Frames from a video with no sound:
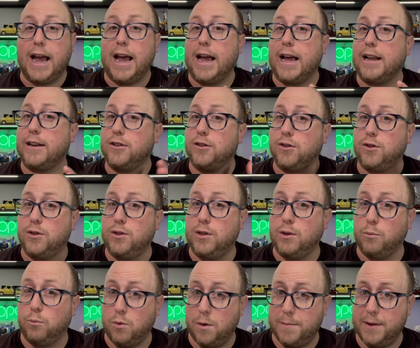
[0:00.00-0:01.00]
And the
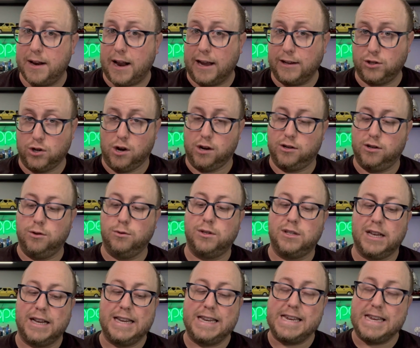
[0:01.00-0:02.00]
woman I talked to
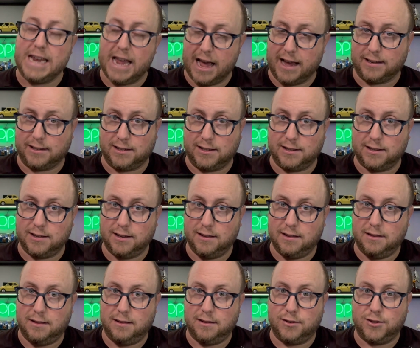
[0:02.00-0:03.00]
said yes.
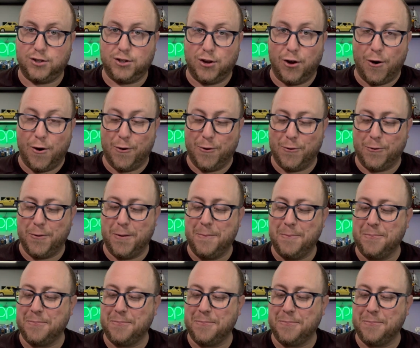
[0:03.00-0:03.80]
So